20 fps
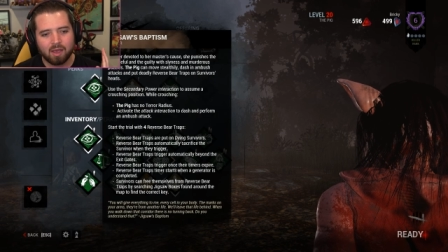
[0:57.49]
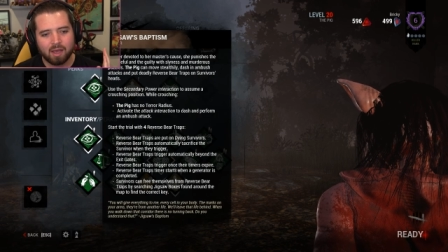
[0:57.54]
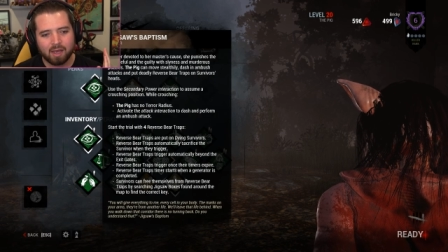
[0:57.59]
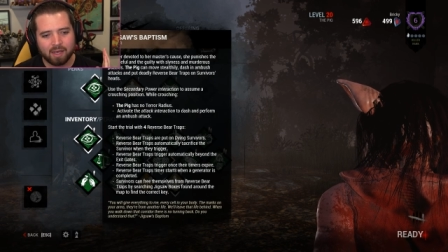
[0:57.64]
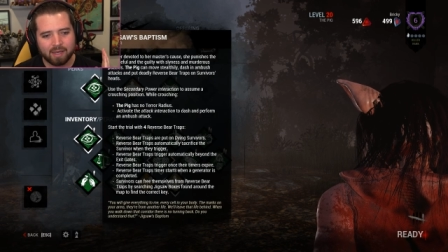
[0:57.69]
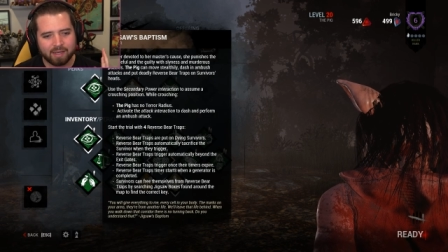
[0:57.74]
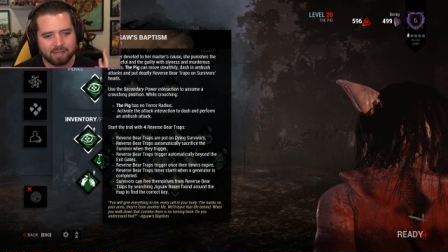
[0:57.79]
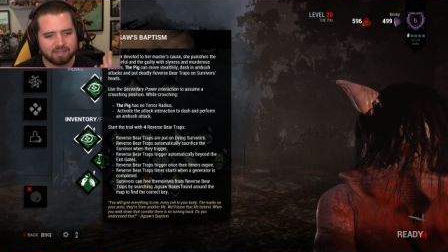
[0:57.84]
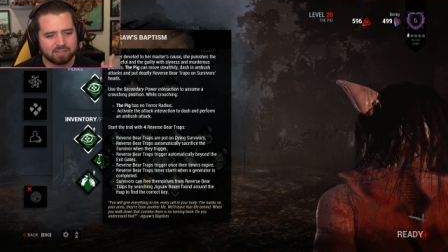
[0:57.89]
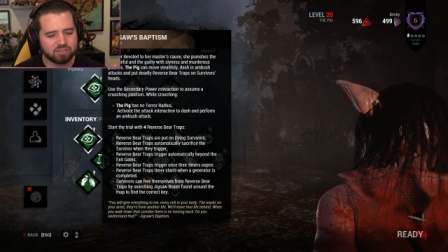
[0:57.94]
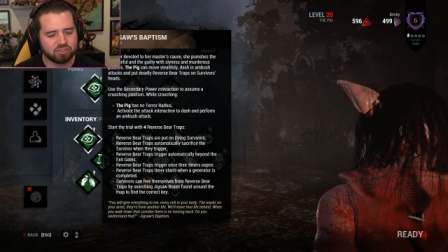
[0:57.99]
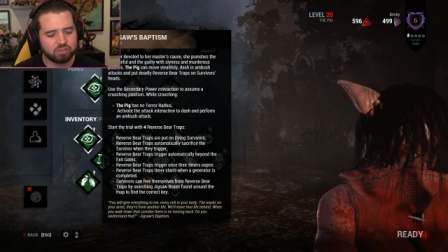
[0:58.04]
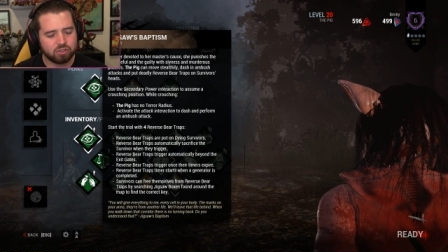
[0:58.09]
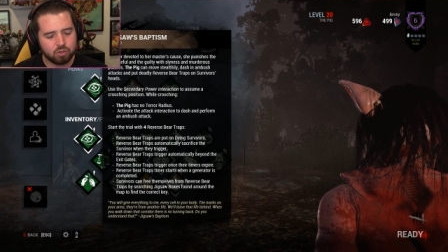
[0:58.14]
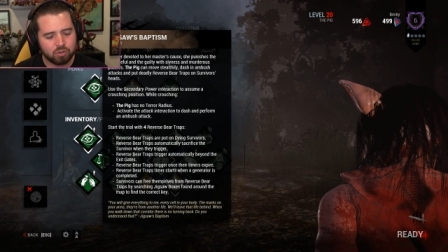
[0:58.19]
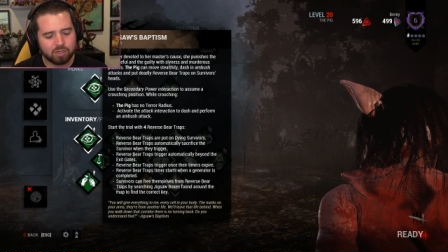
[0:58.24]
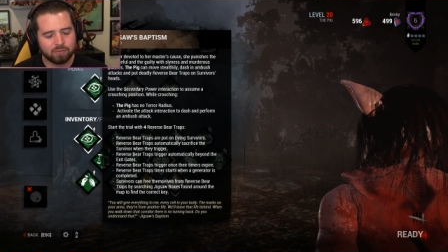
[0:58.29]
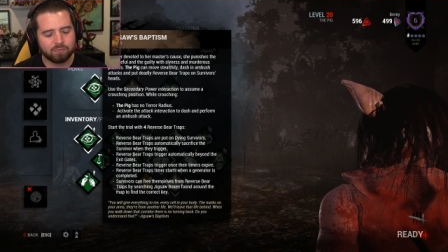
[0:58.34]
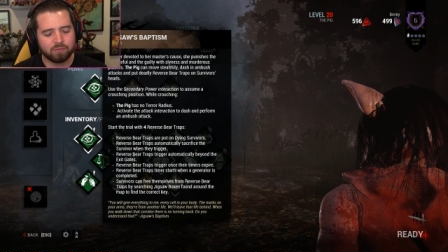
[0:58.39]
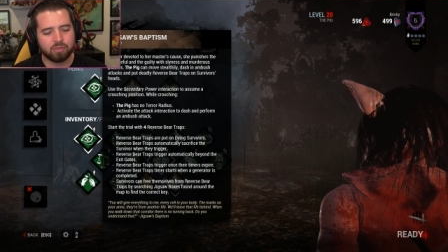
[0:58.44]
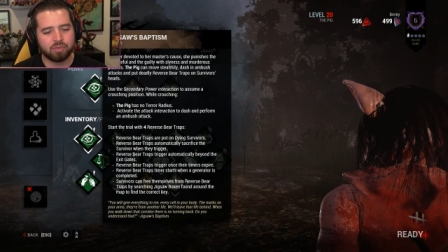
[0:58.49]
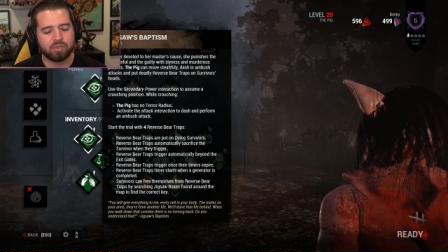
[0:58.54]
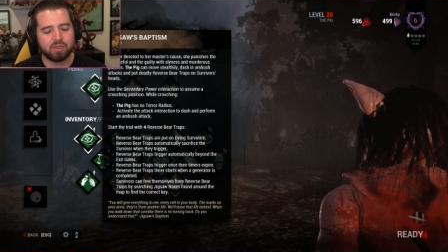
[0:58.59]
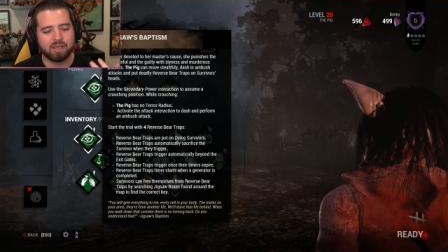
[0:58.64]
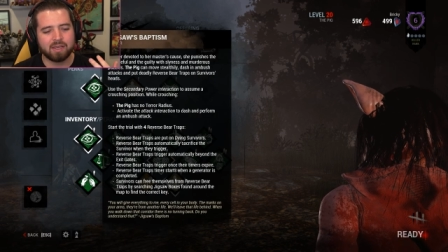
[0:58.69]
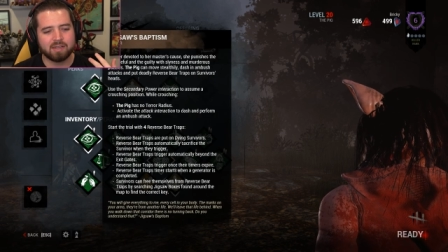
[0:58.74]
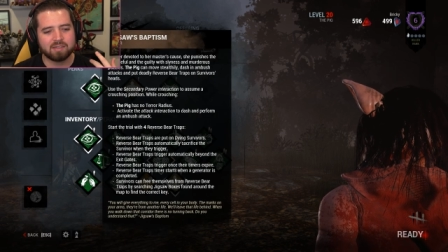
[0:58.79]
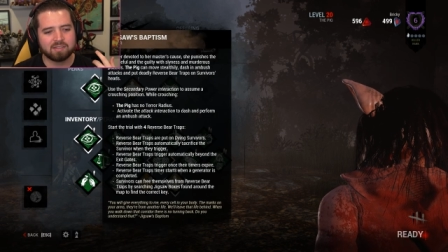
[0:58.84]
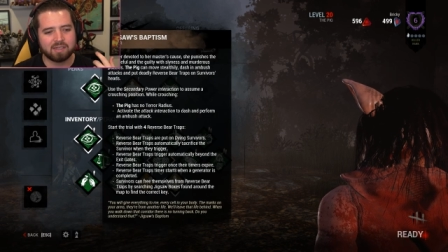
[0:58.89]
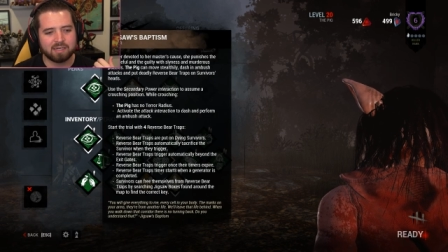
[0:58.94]
Uh, it's two different
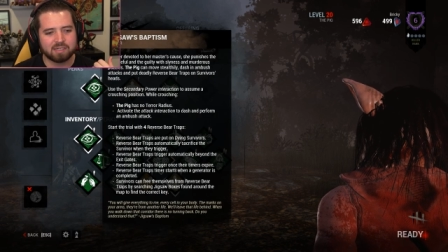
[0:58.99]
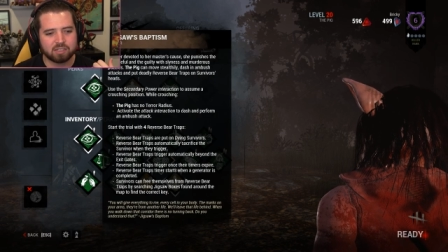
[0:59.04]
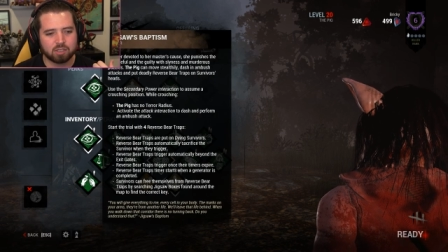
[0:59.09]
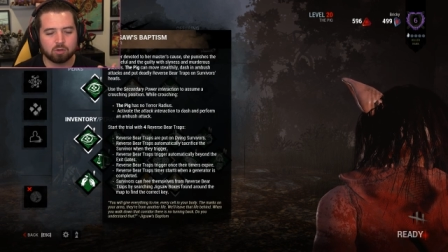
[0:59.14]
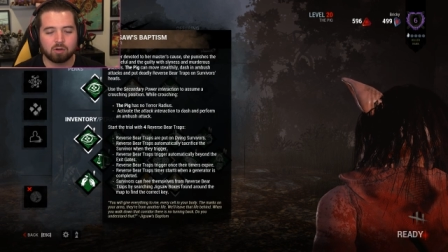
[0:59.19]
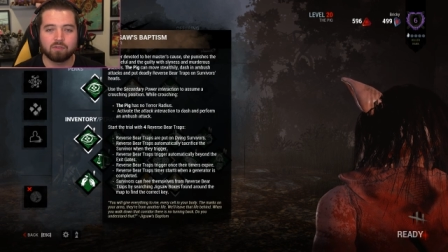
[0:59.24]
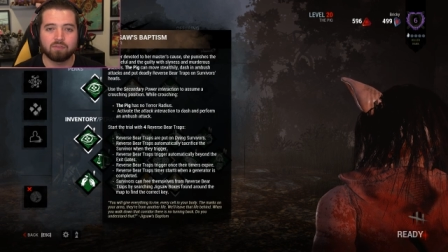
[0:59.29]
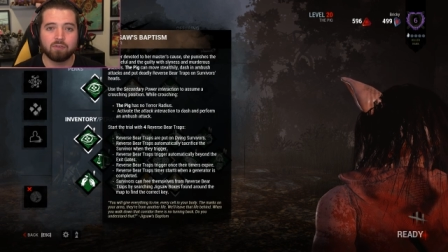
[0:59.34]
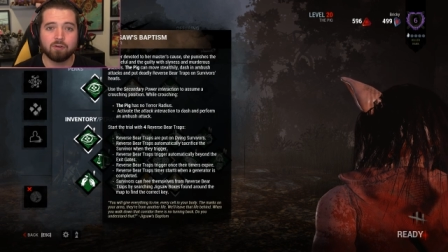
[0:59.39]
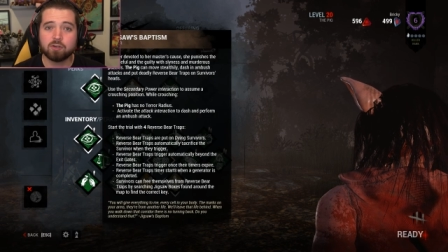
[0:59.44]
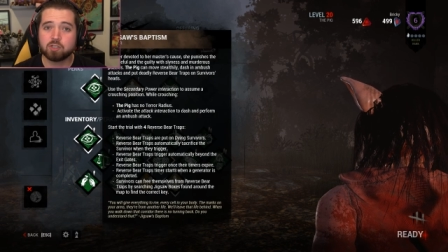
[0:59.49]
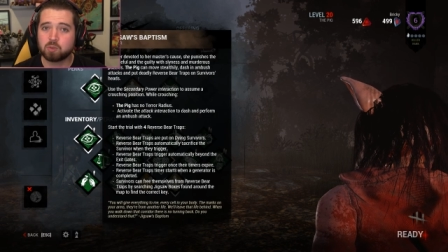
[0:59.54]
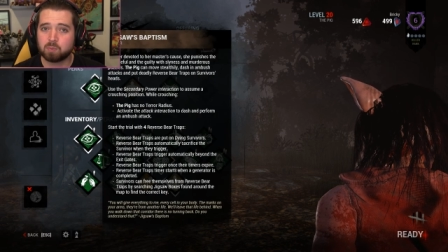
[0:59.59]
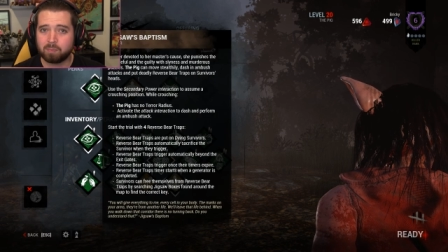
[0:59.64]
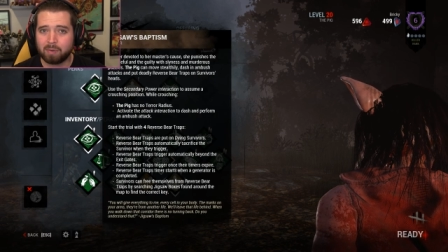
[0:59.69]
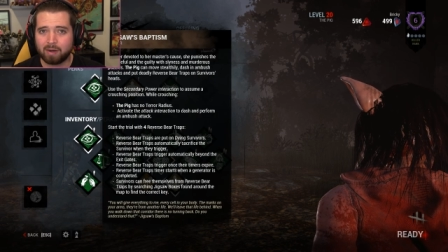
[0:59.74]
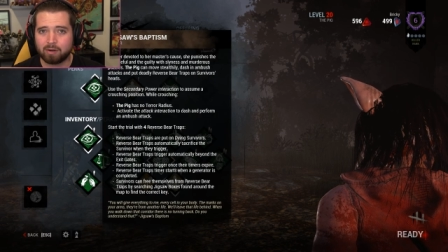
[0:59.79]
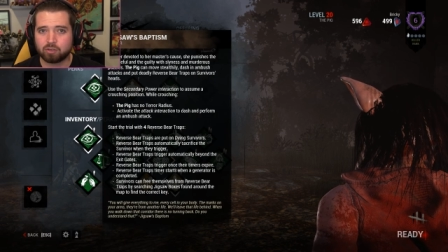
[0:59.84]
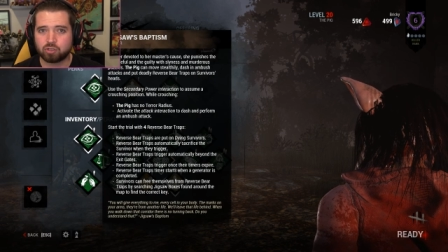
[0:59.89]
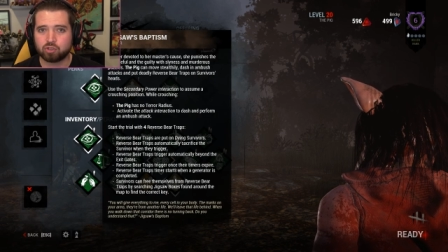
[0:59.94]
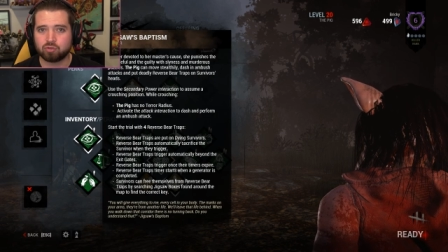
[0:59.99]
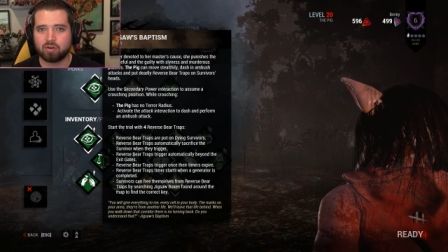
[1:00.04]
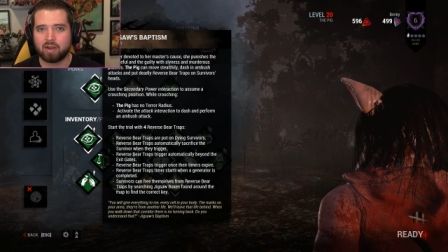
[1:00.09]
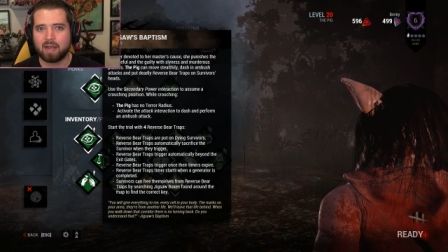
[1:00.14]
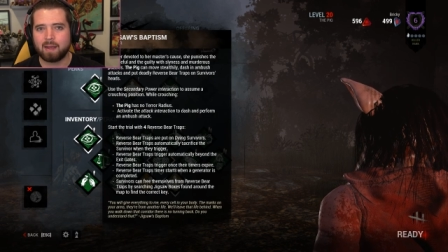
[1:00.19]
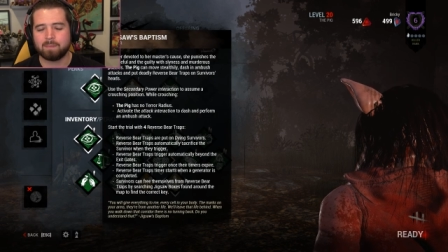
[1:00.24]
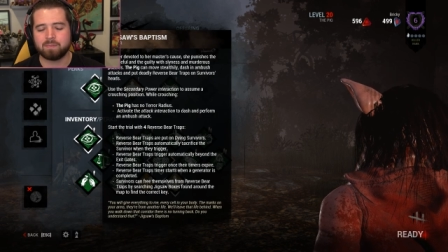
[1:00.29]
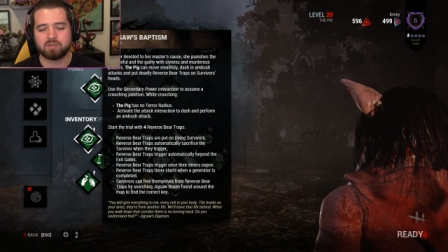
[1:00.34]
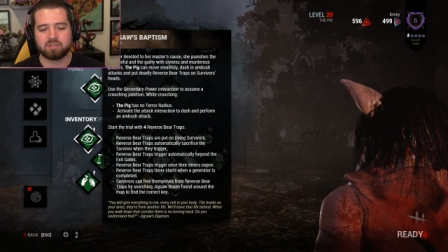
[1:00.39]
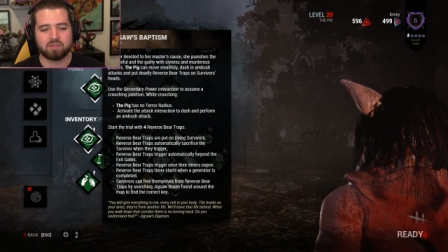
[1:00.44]
things. It's the reverse bear
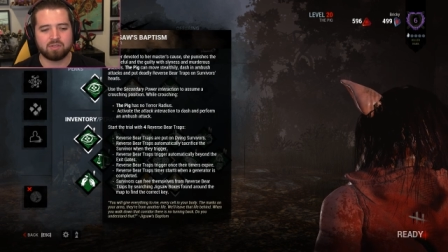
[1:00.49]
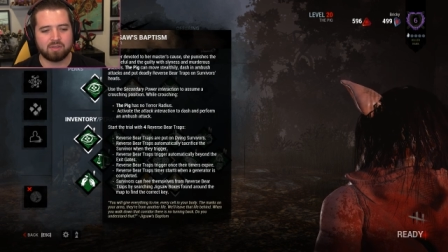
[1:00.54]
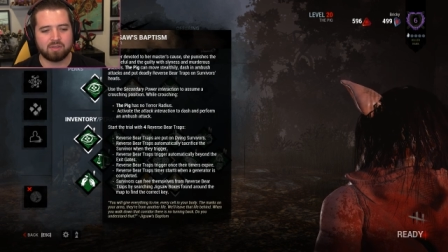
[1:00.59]
traps